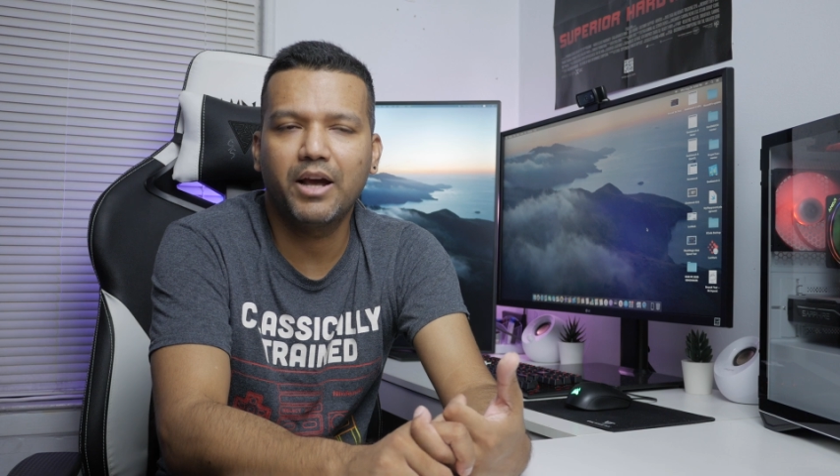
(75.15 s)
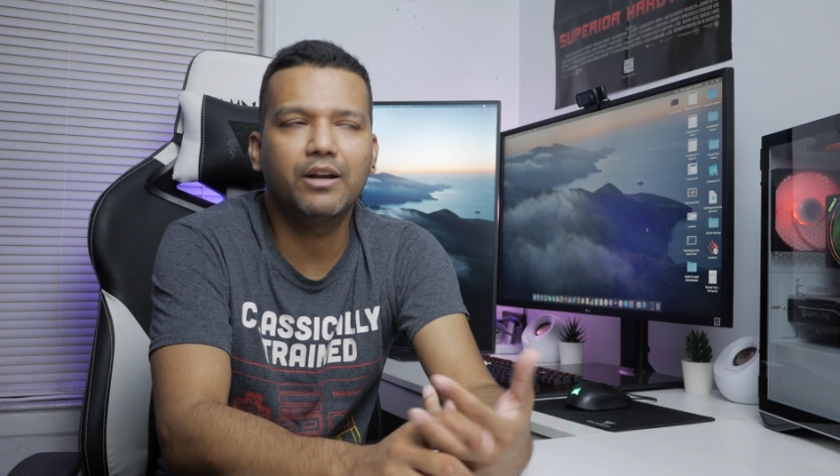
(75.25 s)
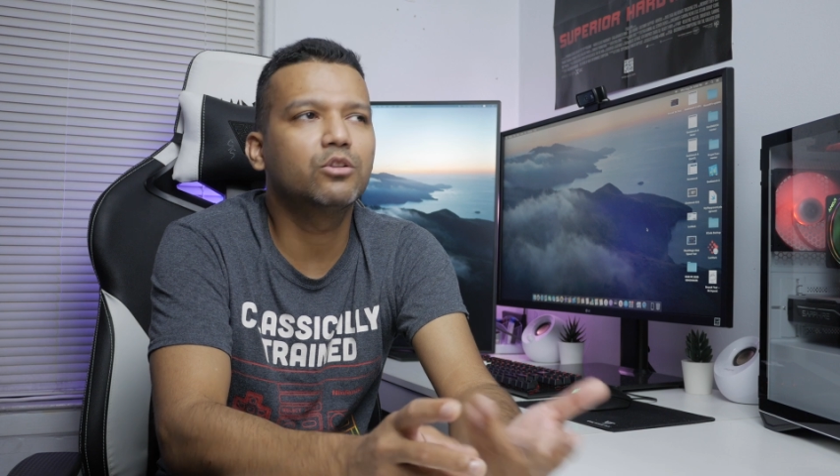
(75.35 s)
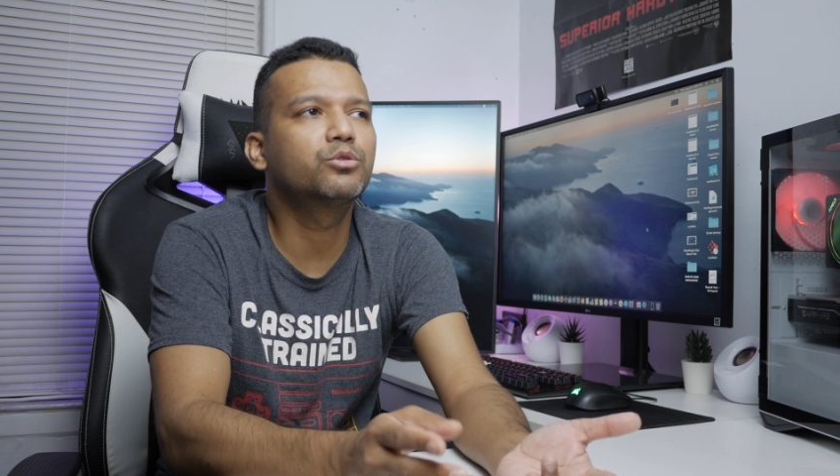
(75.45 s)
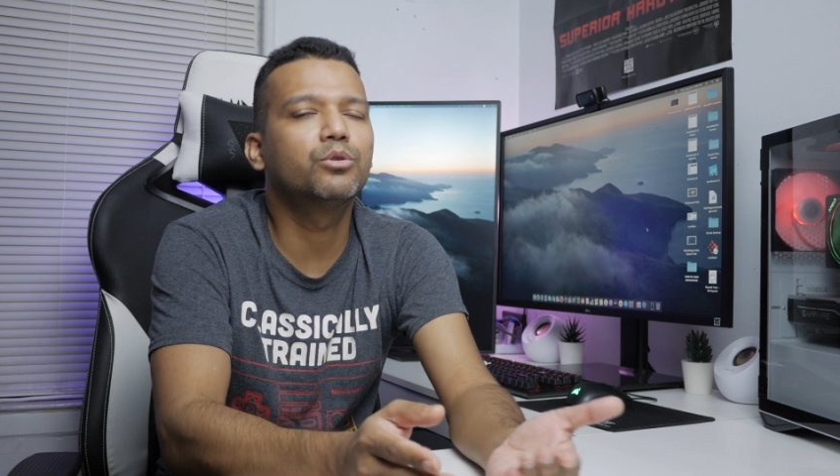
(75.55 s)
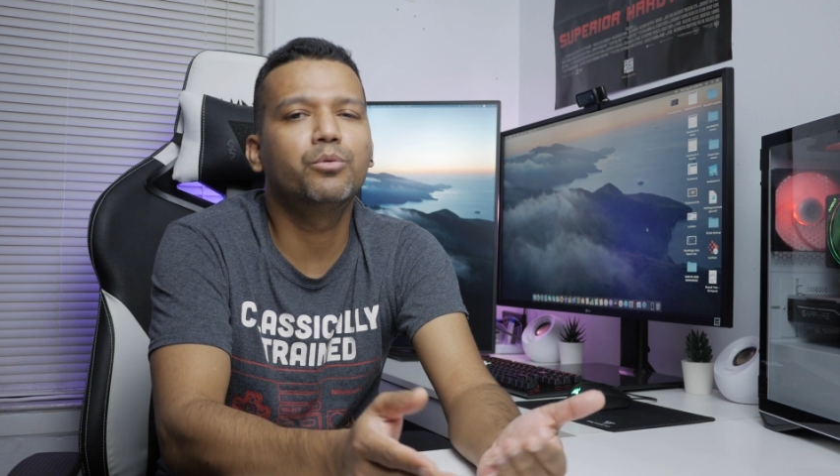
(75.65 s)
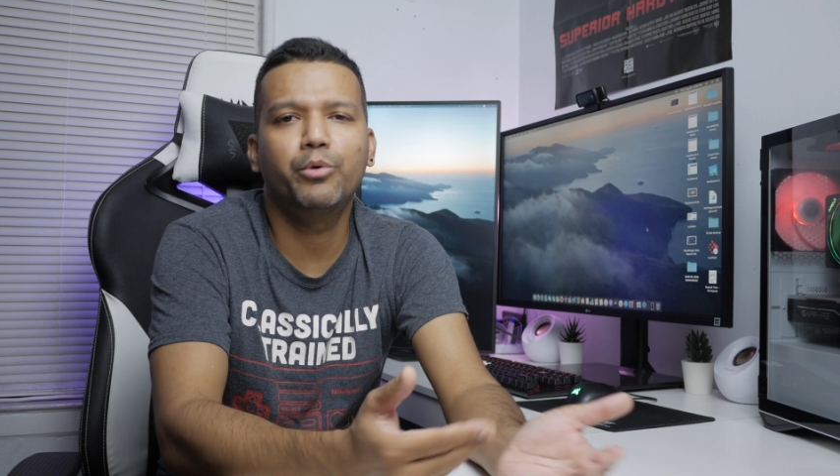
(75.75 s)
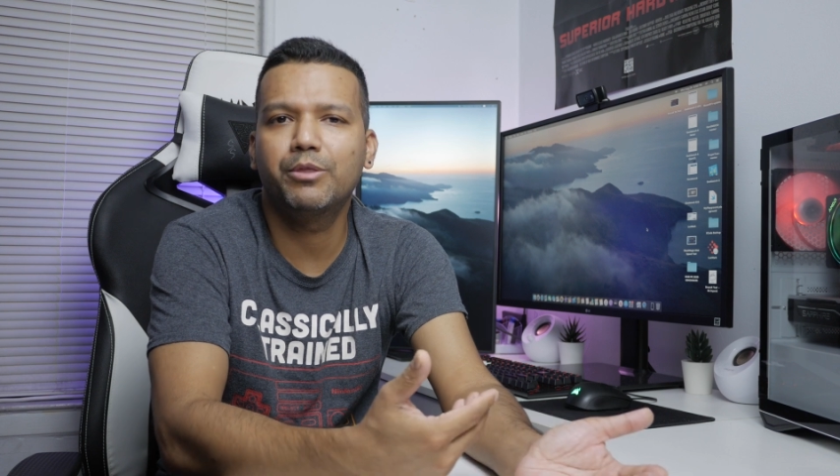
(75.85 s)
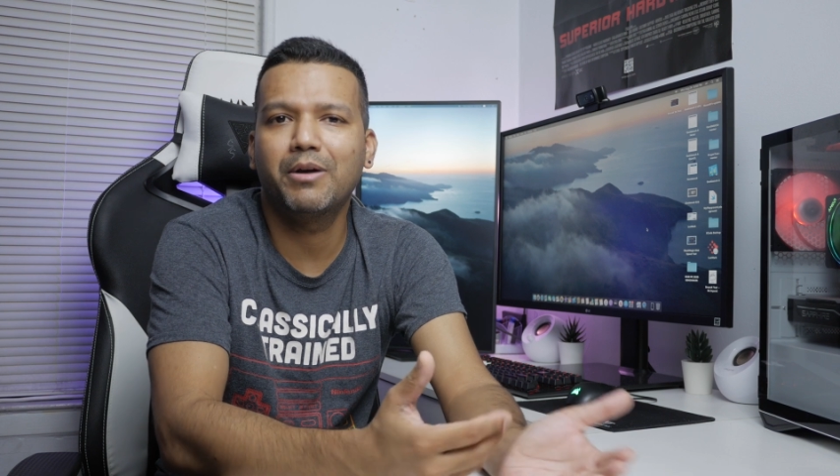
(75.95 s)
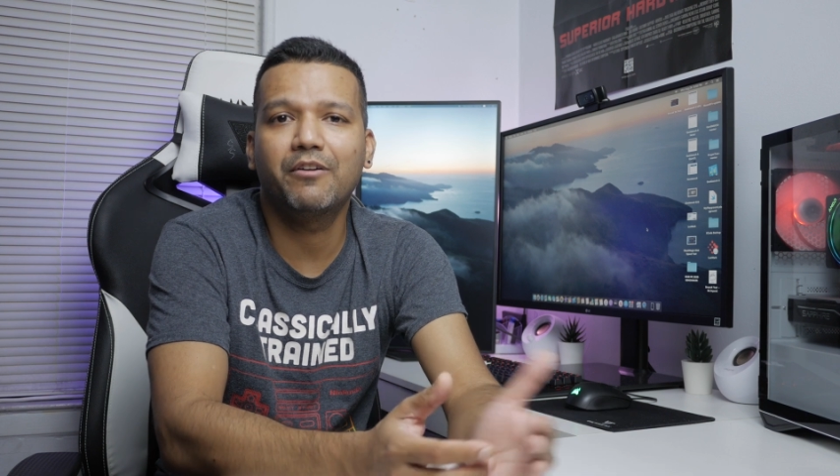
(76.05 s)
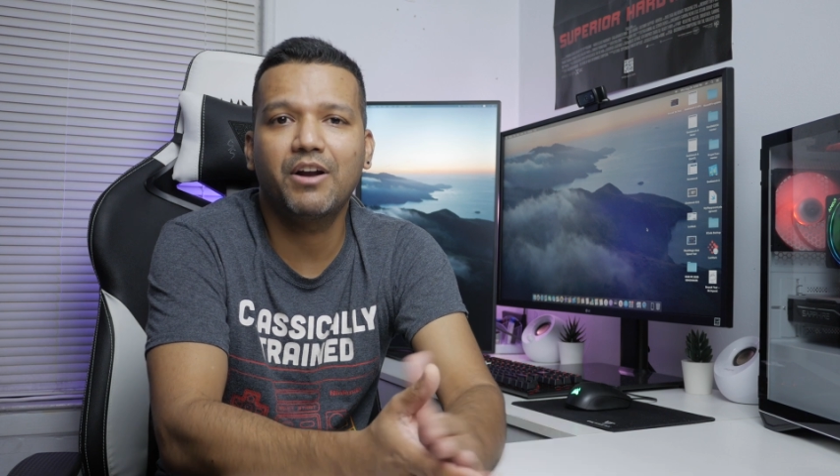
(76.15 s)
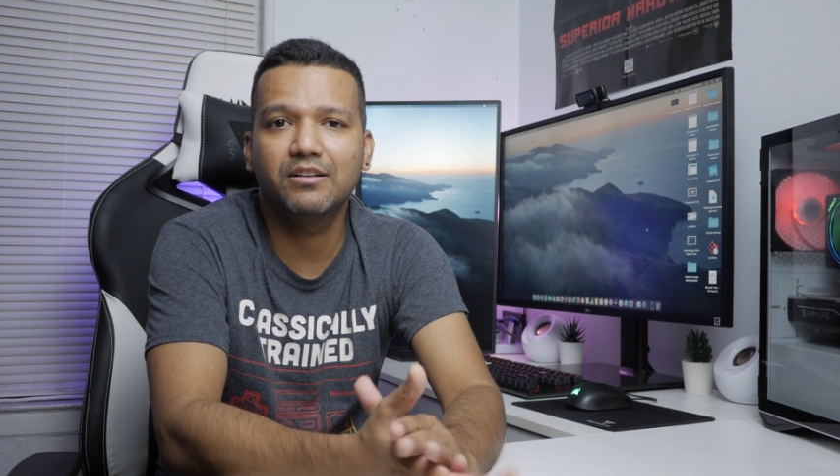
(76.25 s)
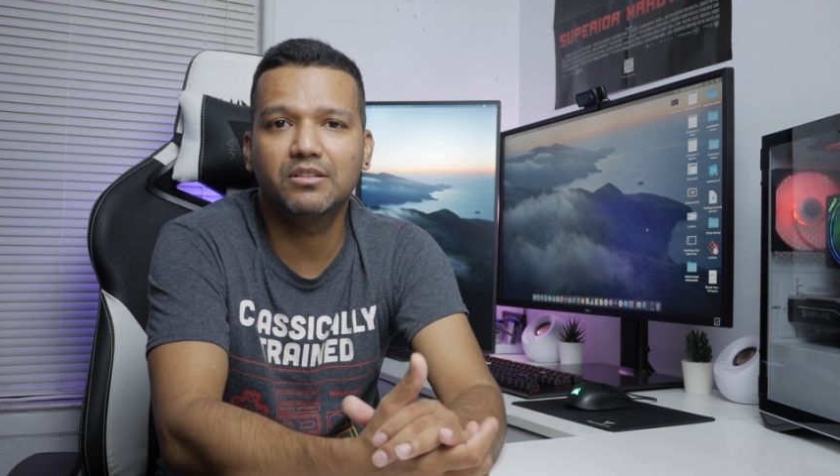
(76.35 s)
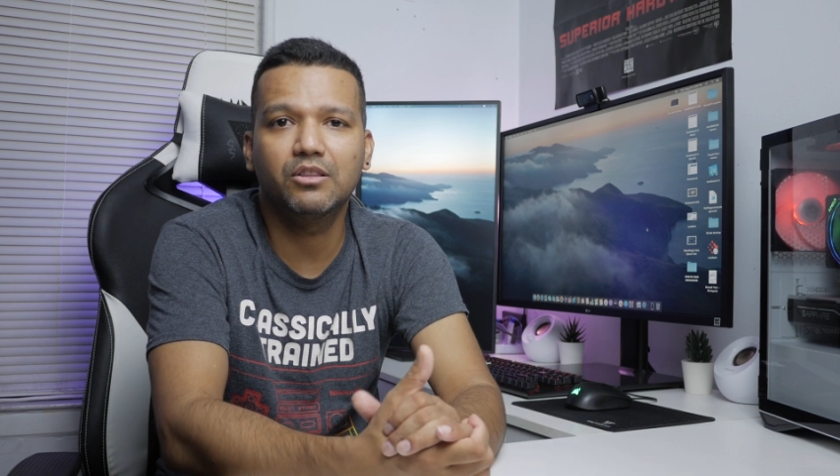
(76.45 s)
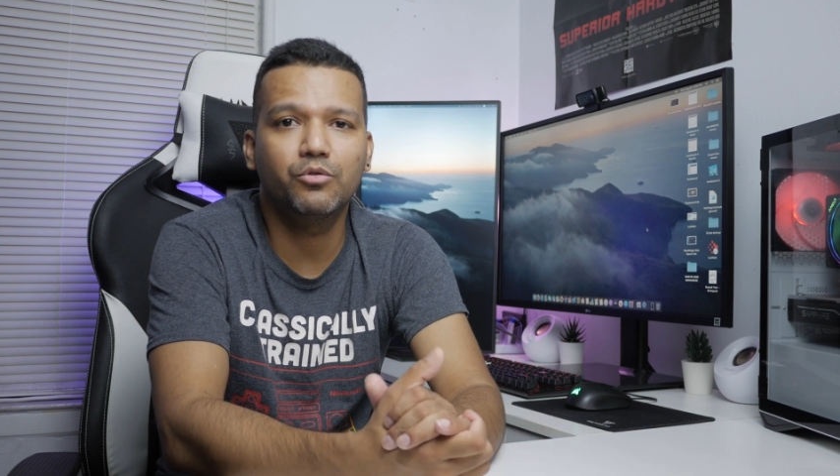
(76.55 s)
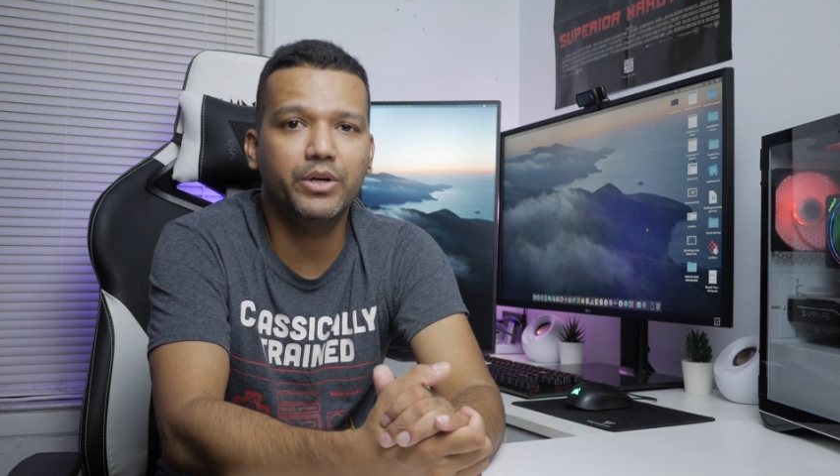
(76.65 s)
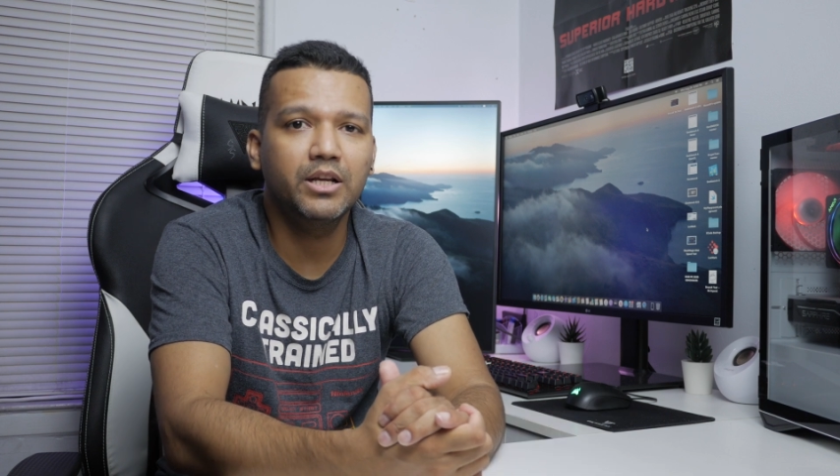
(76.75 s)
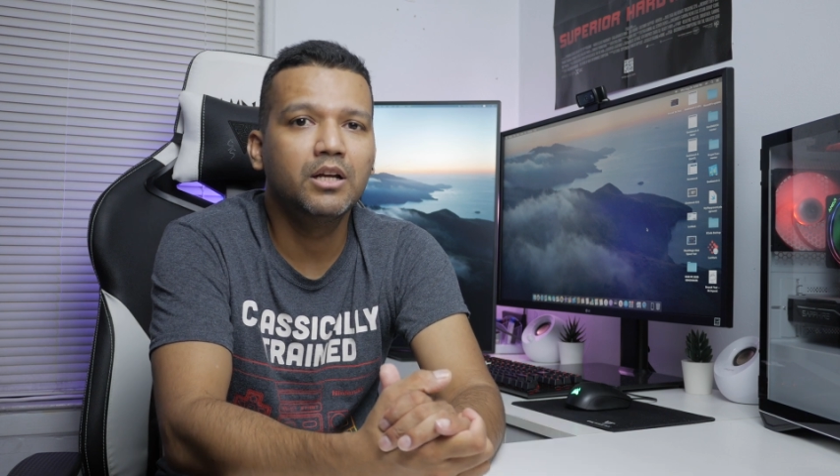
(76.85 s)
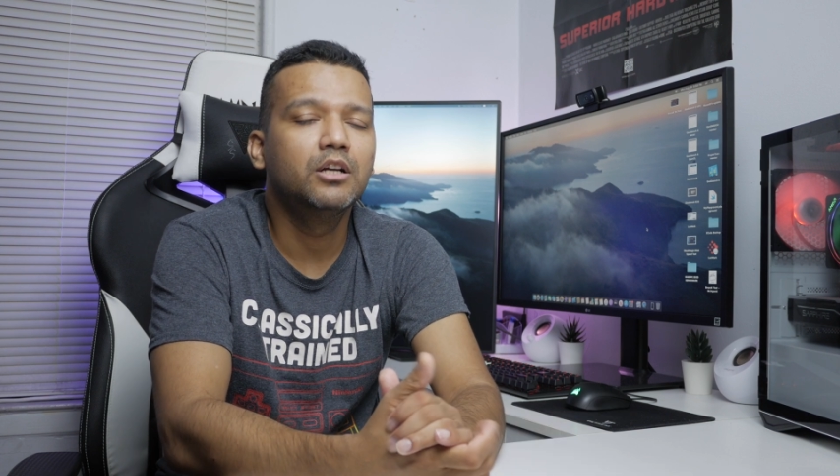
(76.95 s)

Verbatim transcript: and also with my Ryzen 3